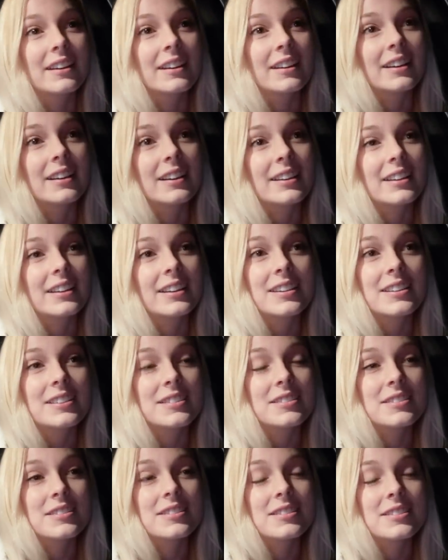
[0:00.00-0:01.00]
Uh, it
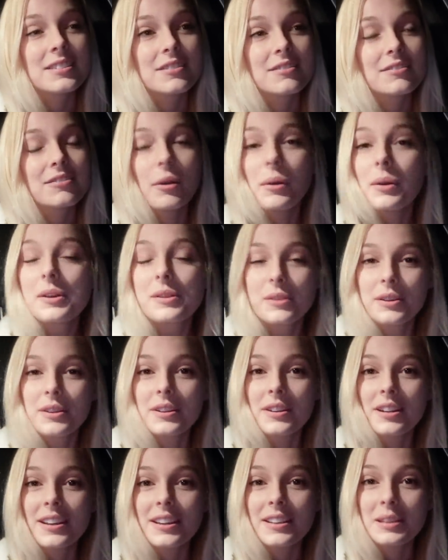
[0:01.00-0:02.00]
is
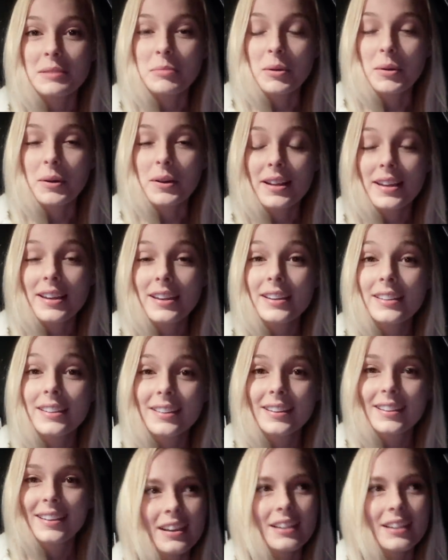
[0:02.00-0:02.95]
4.30 in the morning.